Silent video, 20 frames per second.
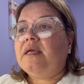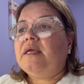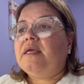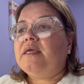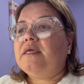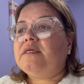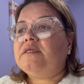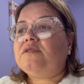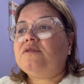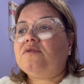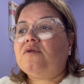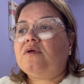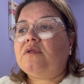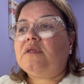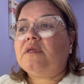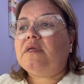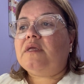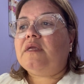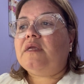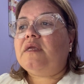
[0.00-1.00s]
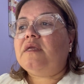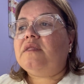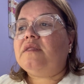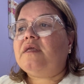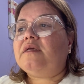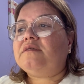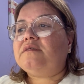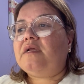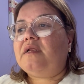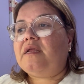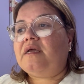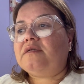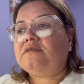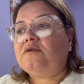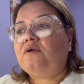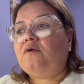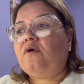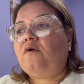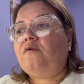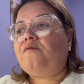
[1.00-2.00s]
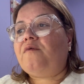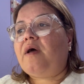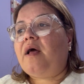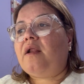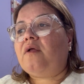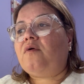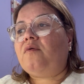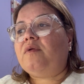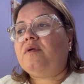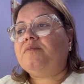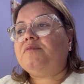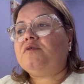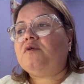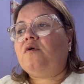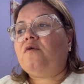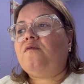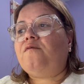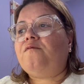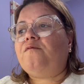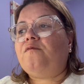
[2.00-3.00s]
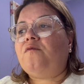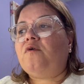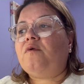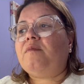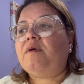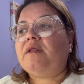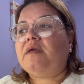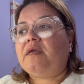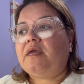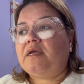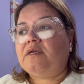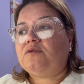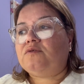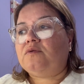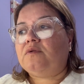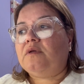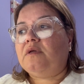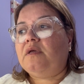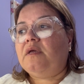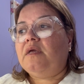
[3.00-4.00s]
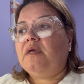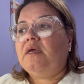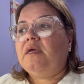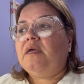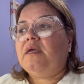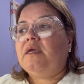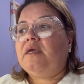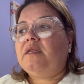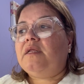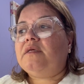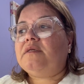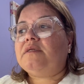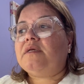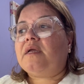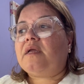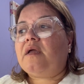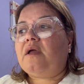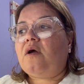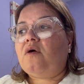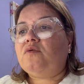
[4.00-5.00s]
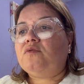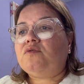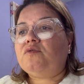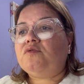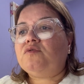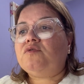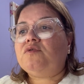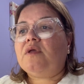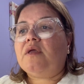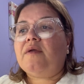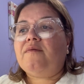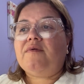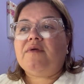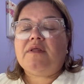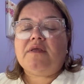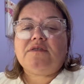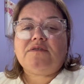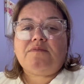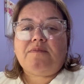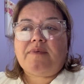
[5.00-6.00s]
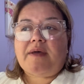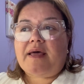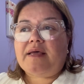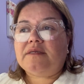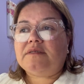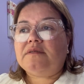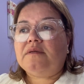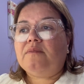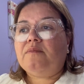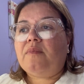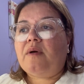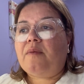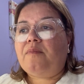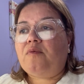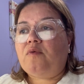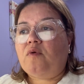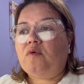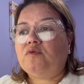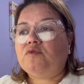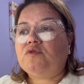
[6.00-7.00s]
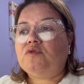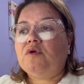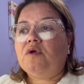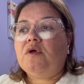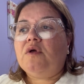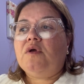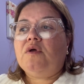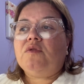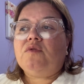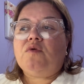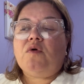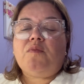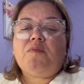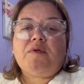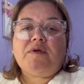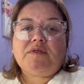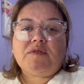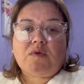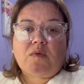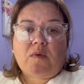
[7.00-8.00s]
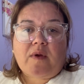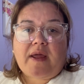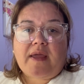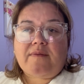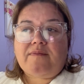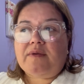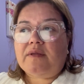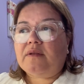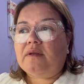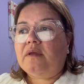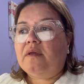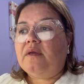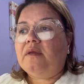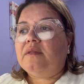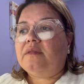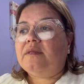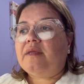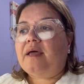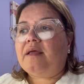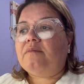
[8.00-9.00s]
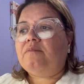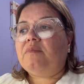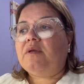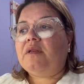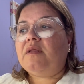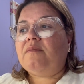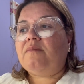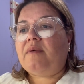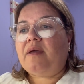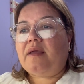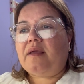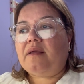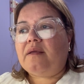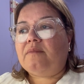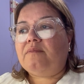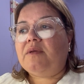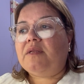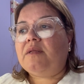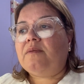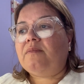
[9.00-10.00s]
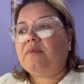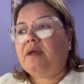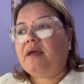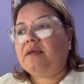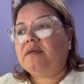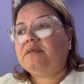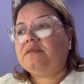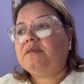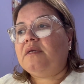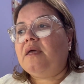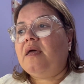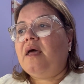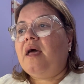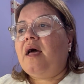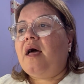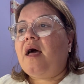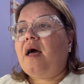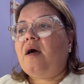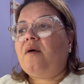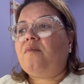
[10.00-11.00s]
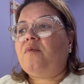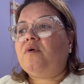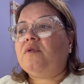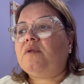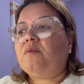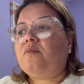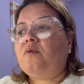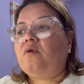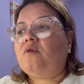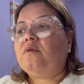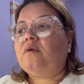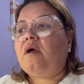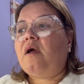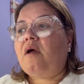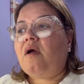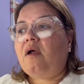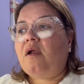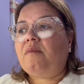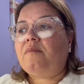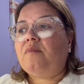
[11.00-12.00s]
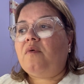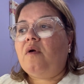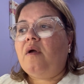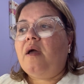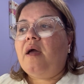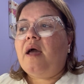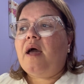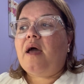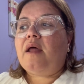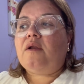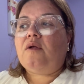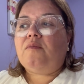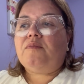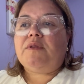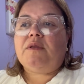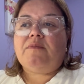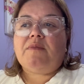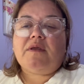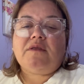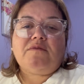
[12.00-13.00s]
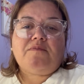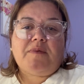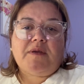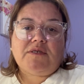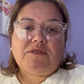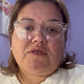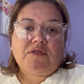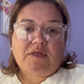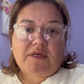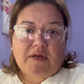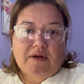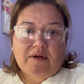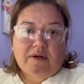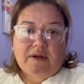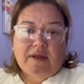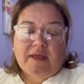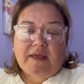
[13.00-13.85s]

is not in the selection of algorithms for medication. It is a cautious, evidence-based approach to prescribing that minimize avoidable harm and optimize patient care.